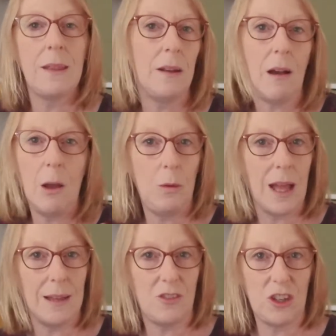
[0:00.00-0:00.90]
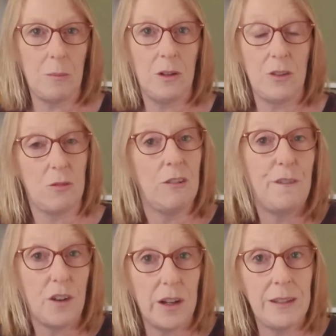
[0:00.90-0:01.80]
then I will ask Gemini to
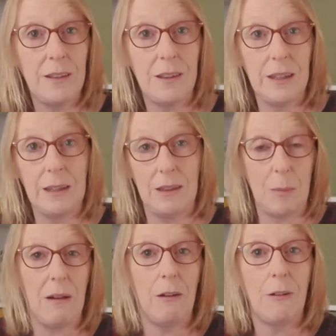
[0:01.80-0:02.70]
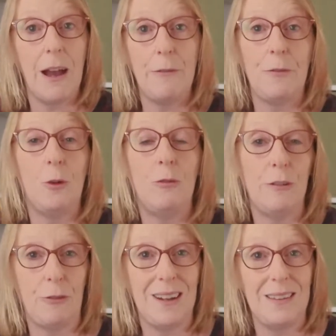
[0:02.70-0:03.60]
refine the paragraph or
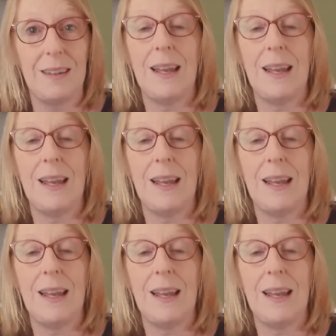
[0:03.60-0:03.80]
rephrase it,